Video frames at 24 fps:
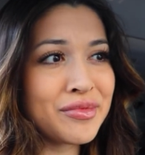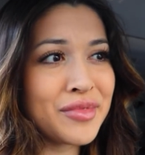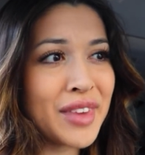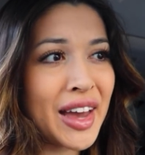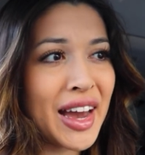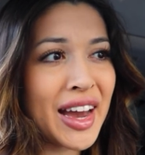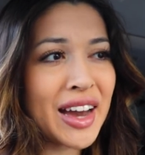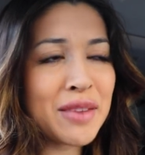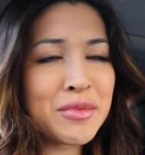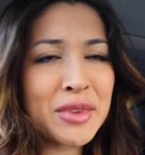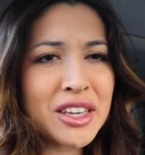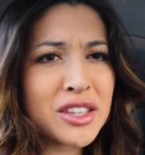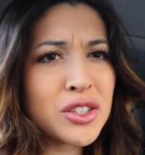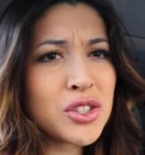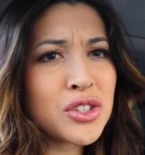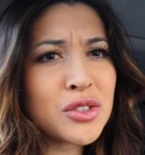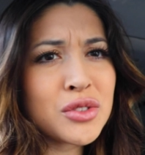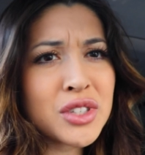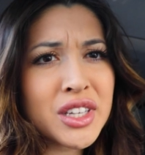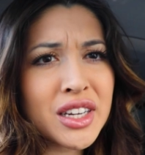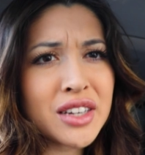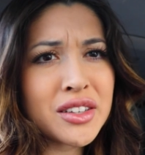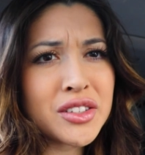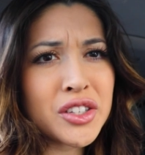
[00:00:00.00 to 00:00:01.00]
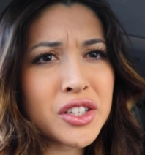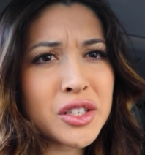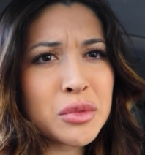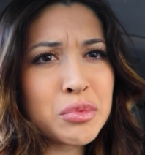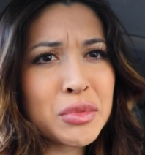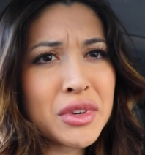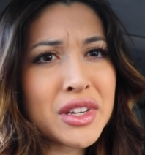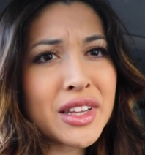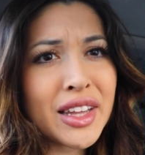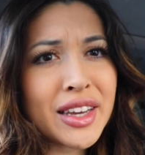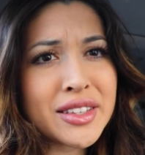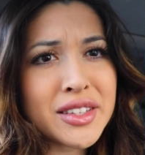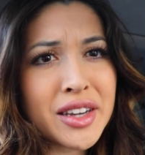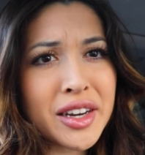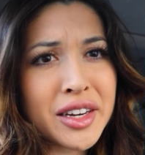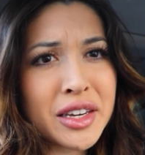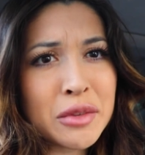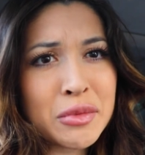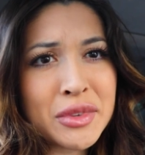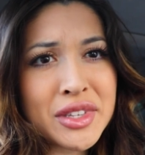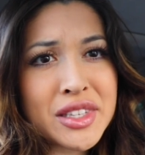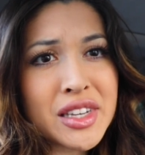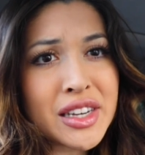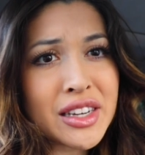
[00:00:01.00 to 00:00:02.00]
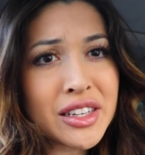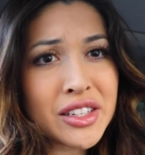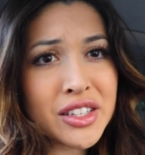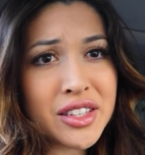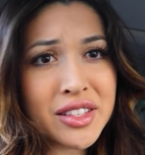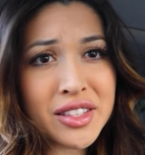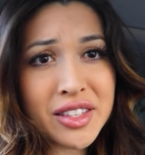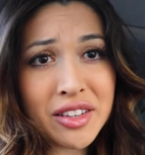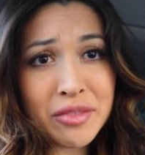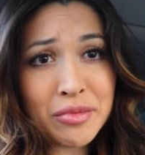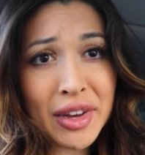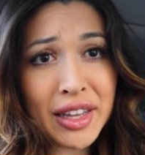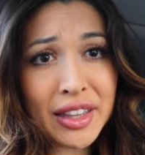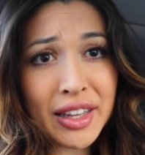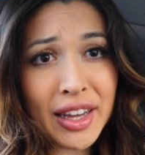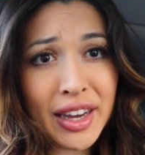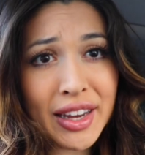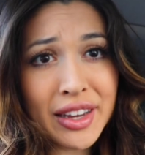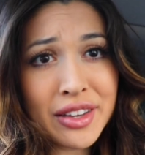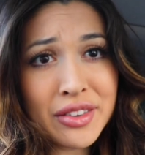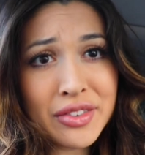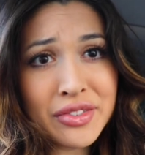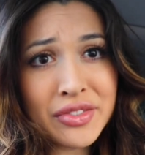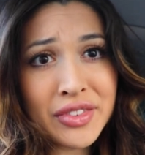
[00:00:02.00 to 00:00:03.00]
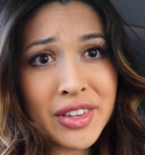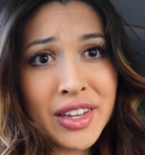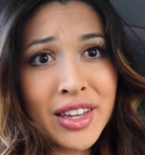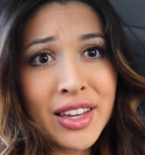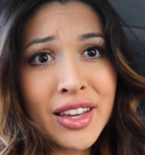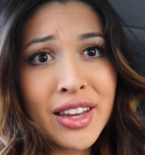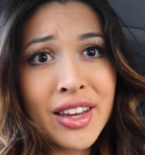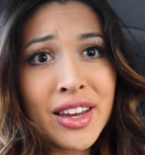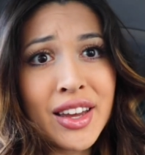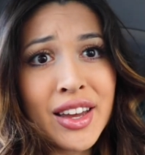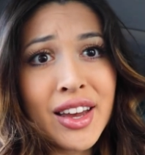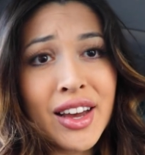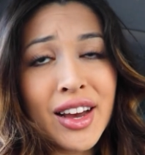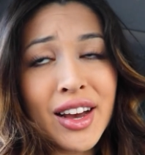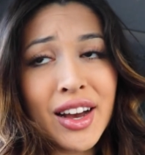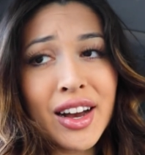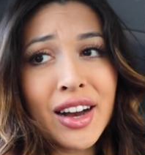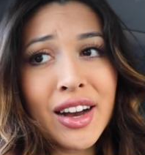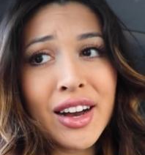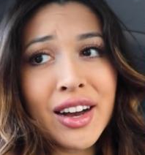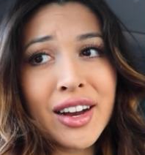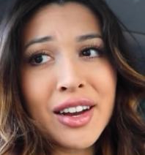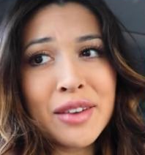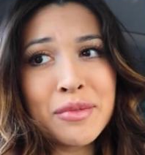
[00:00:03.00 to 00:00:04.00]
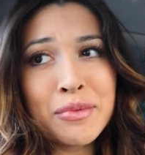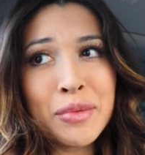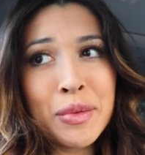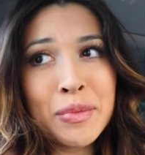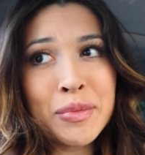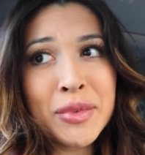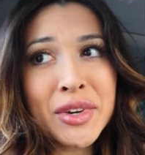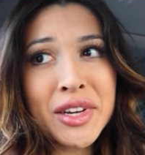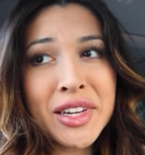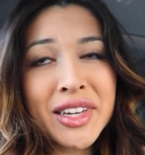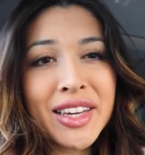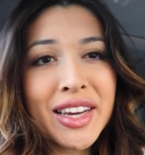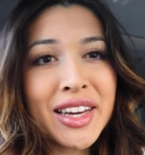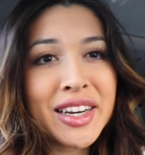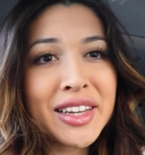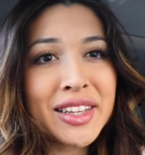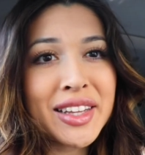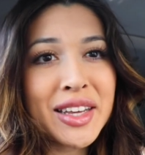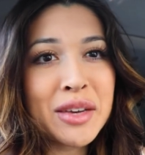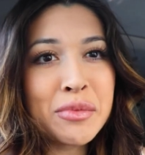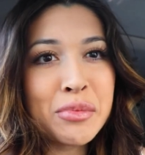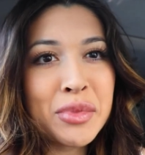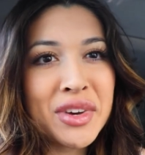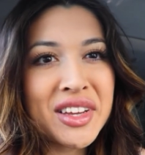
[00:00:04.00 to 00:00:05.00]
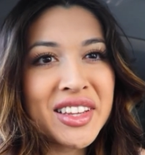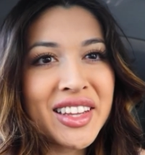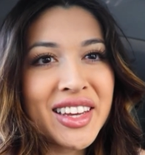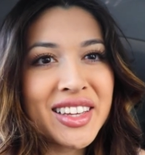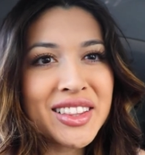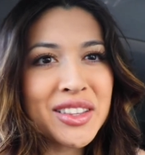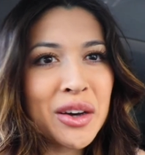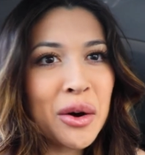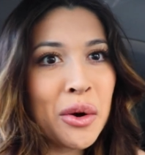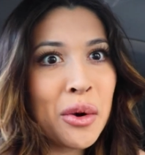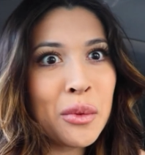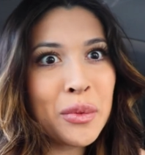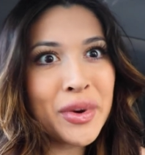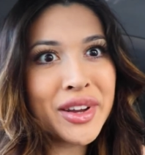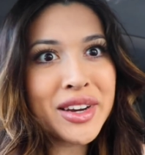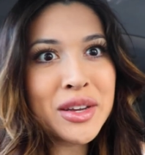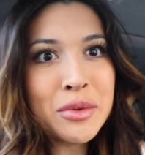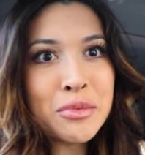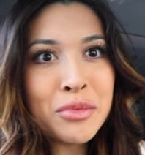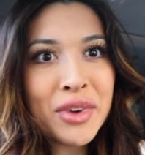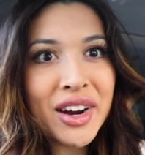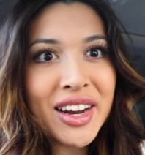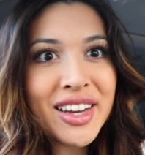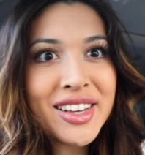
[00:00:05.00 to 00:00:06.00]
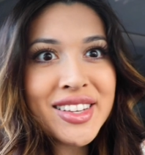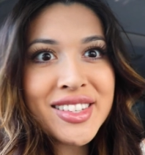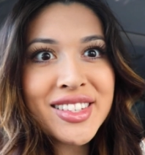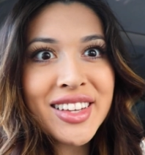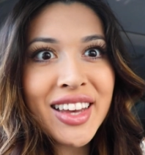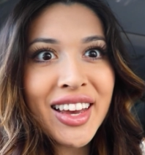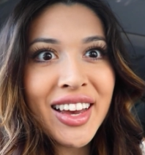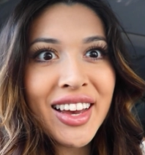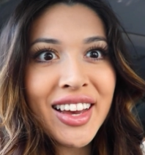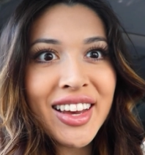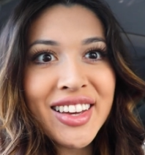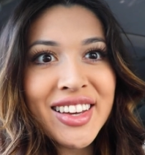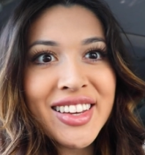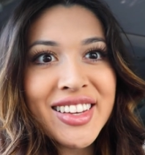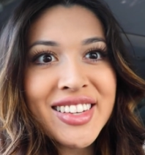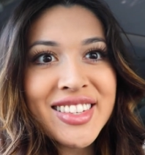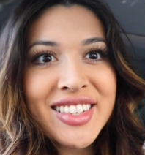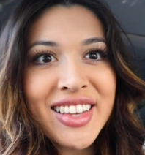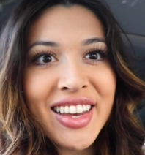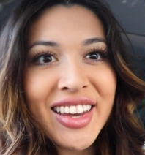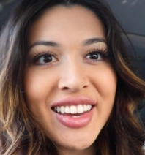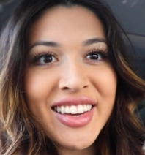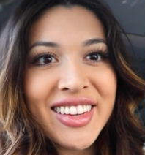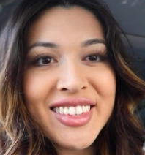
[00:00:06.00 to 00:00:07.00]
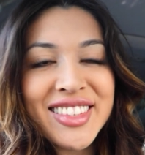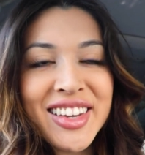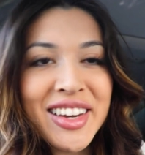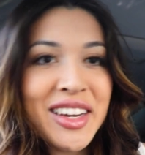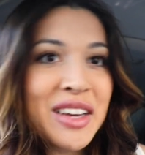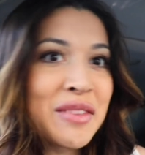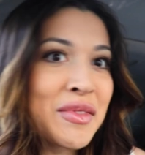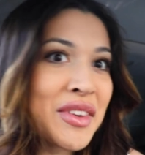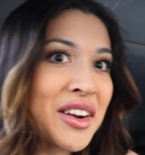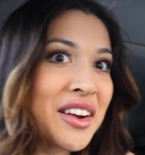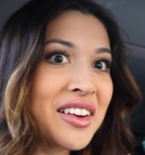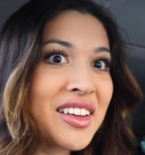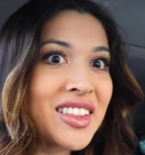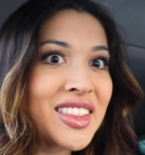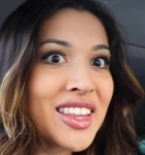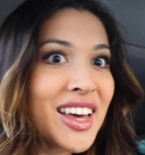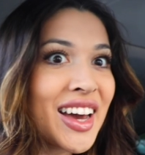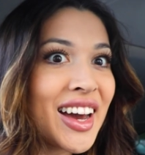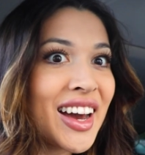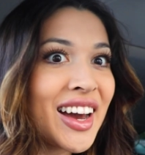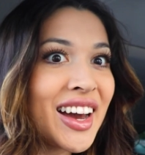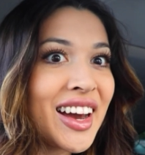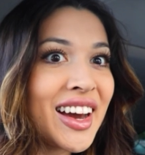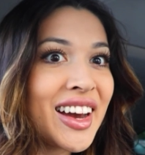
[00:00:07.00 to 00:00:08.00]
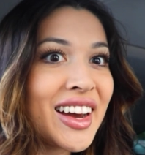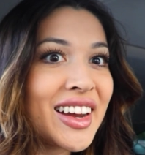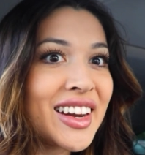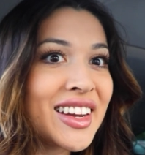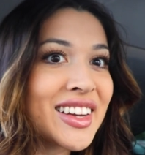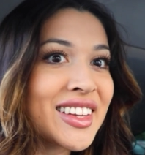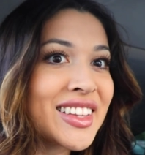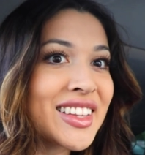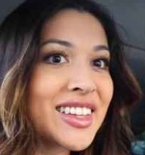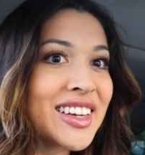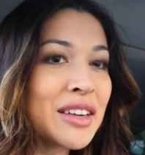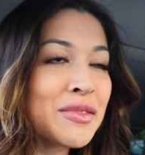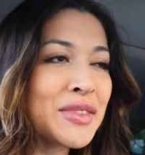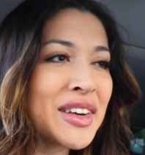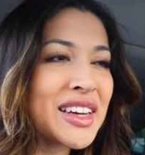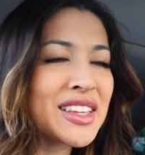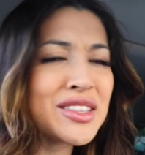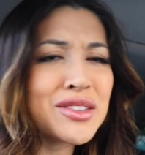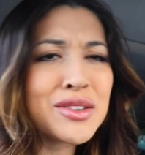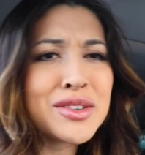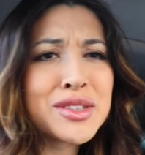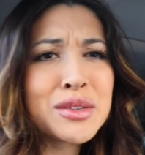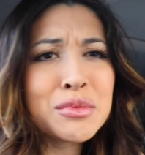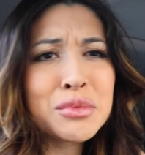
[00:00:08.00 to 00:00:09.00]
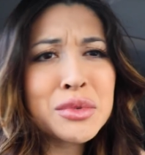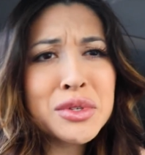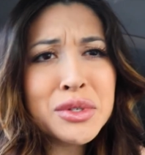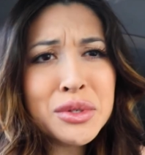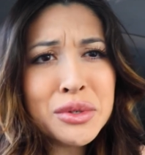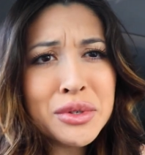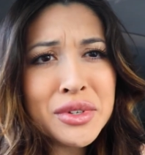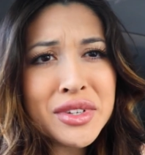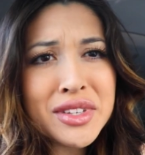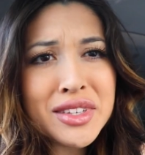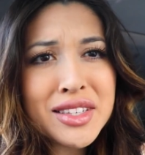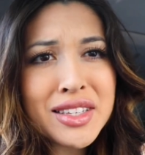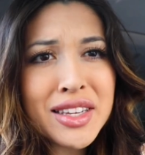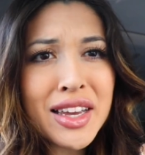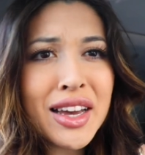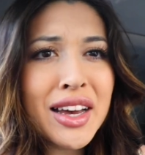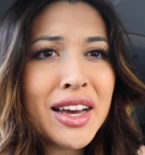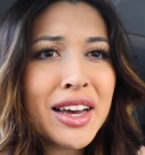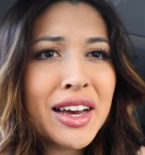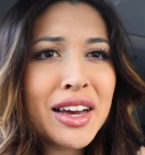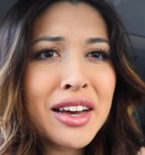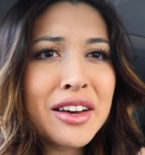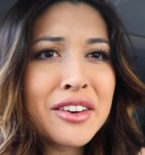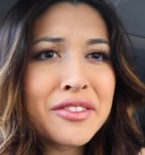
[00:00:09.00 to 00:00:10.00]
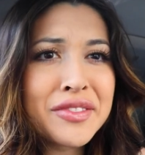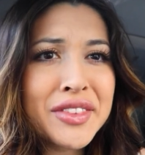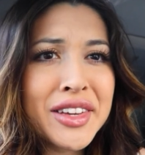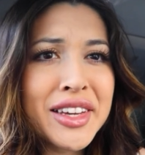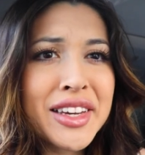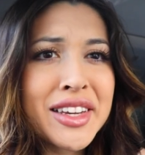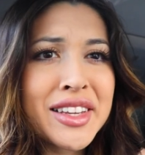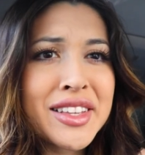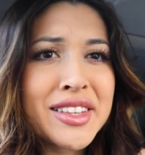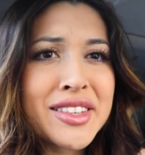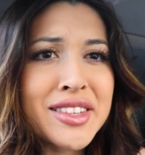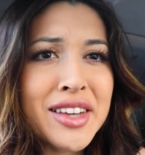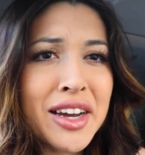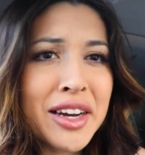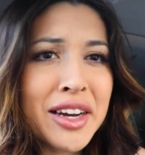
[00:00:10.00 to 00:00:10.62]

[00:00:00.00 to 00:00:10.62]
have my YouTube channel just be like documentations of my life. I'm gonna kind of like put like the whole wedding process, like document all of that, and then I might do some school stuff and